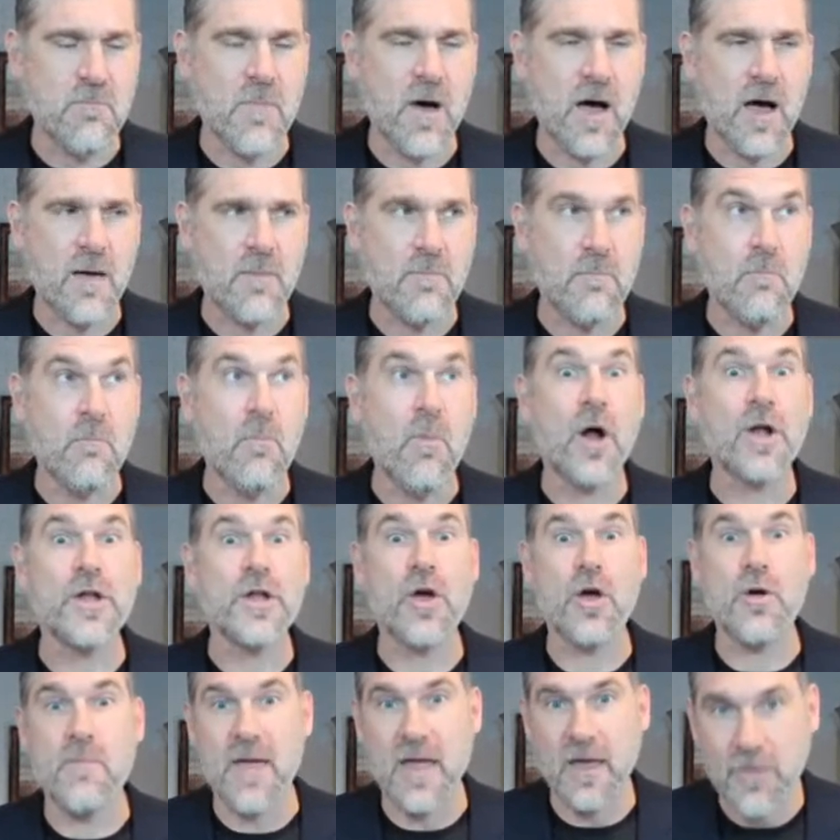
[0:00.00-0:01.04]

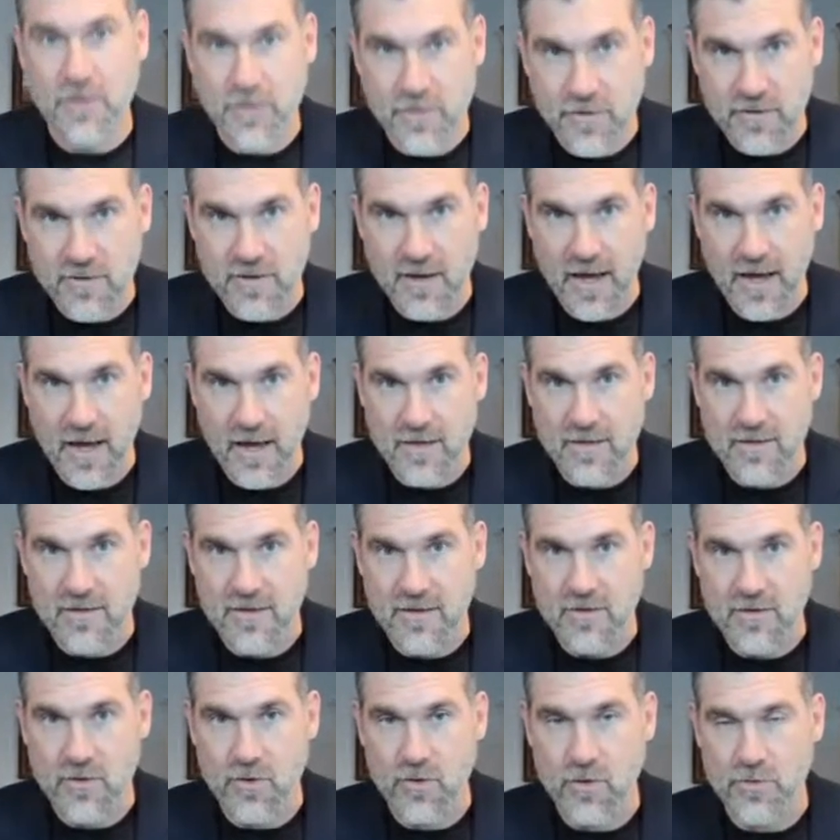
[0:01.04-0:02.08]
monomyth, as
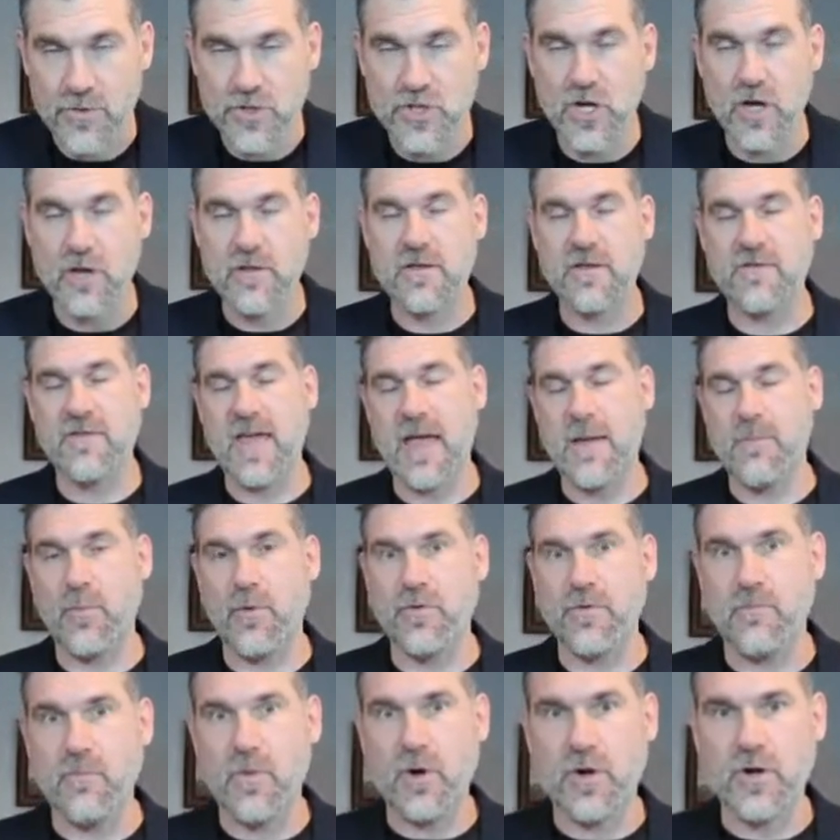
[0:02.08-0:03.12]
it's called, Joseph
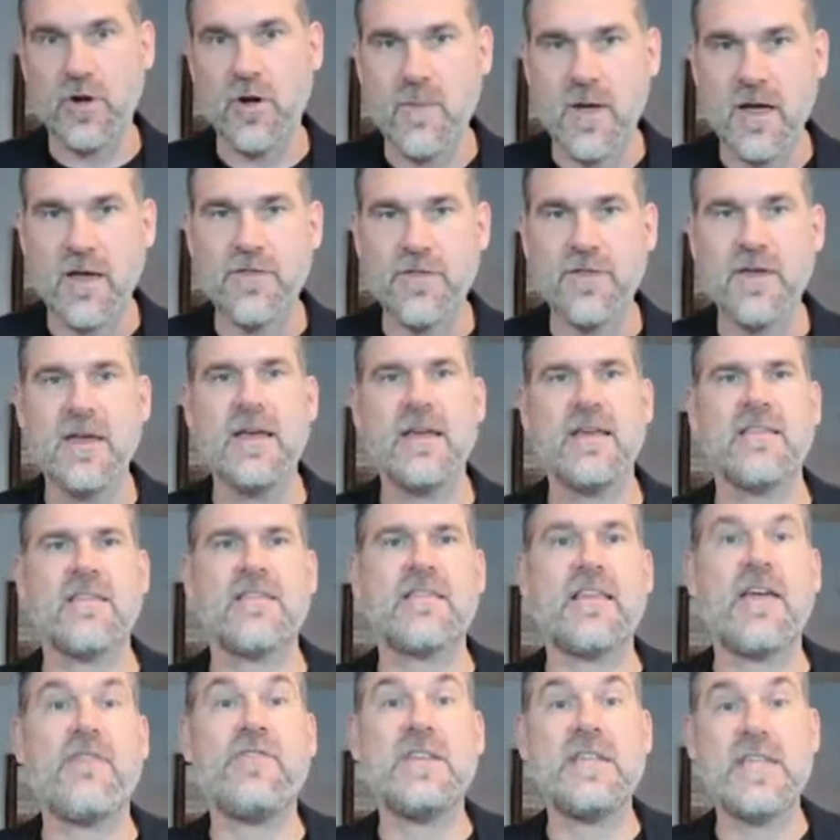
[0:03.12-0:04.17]
Campbell's monomyth,
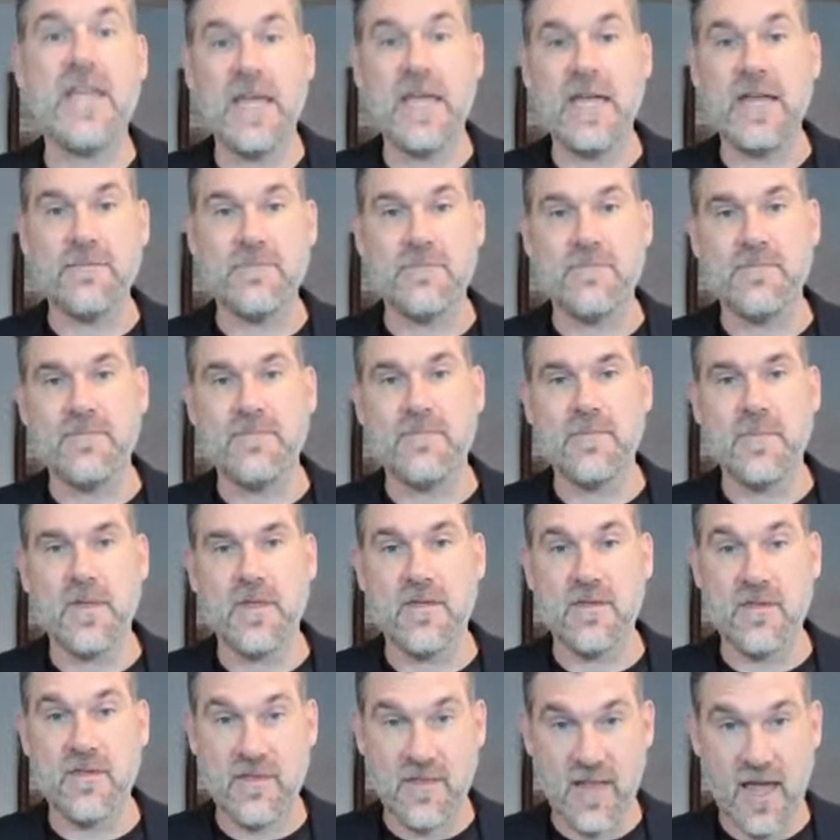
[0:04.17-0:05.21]
17
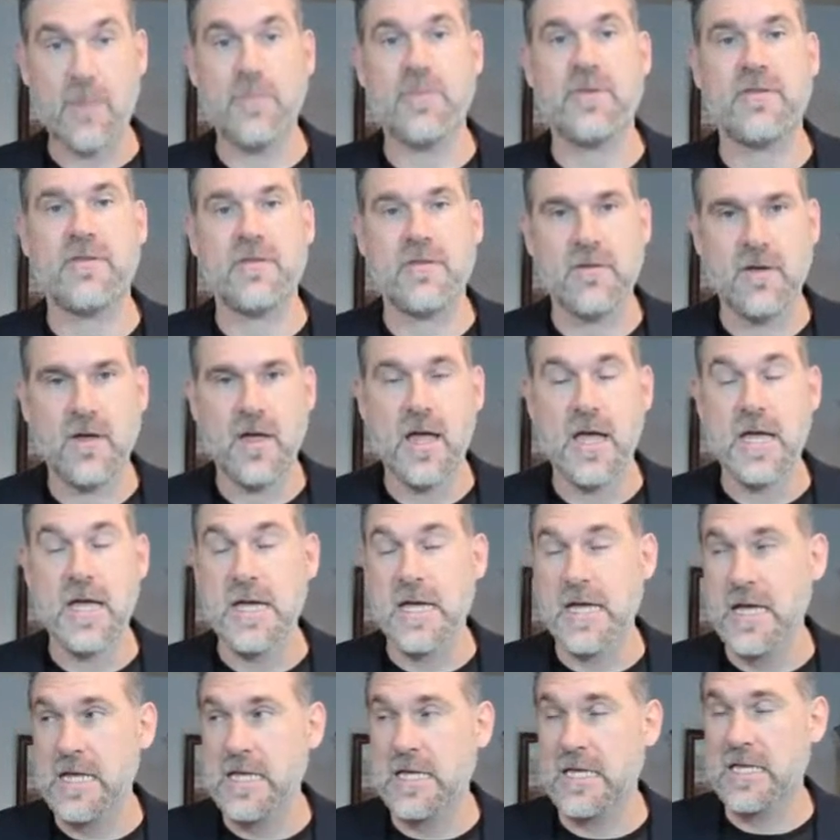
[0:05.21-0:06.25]
steps.
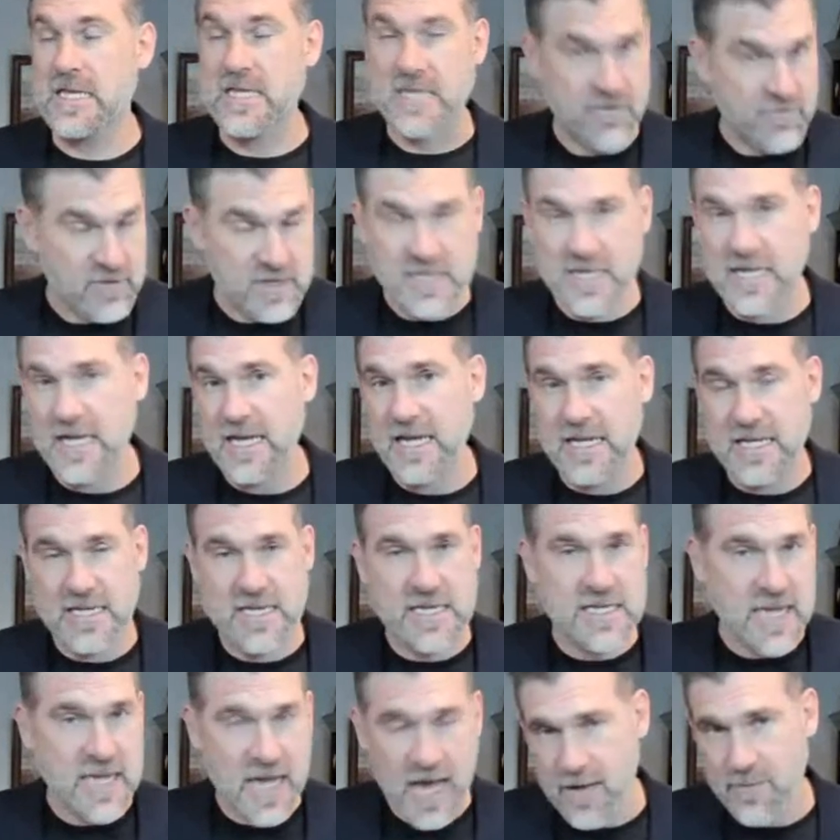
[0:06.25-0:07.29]
17
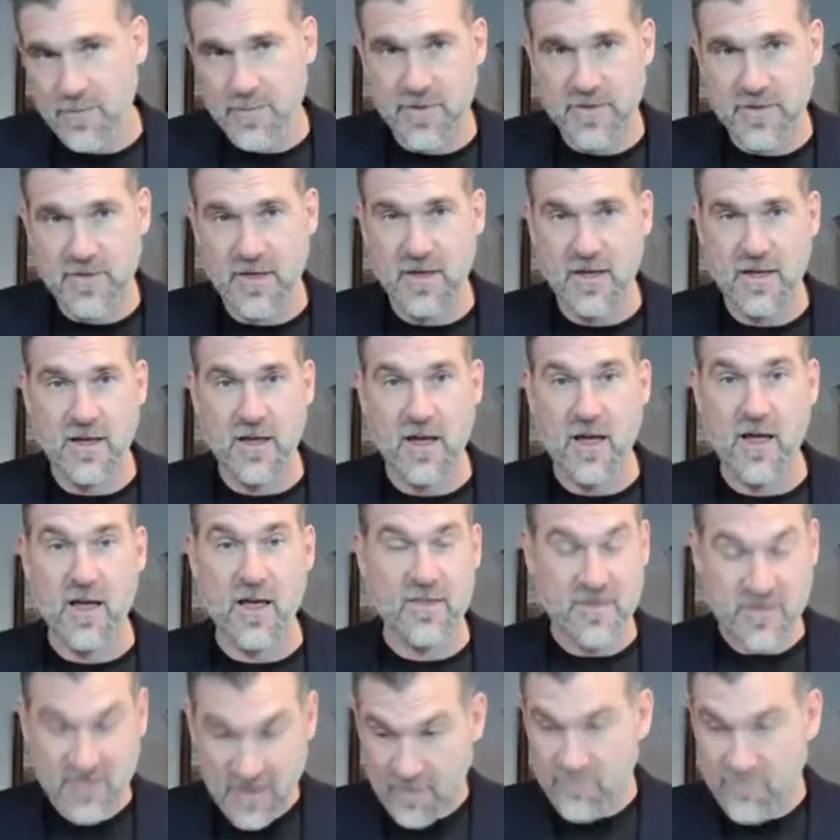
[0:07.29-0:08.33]
steps.
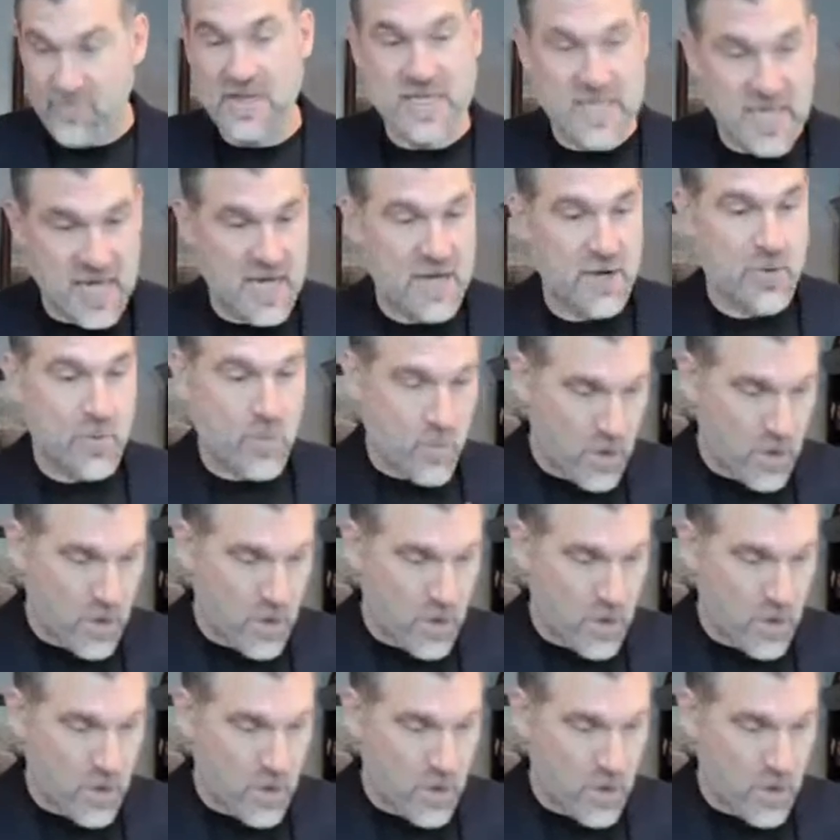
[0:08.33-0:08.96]
17.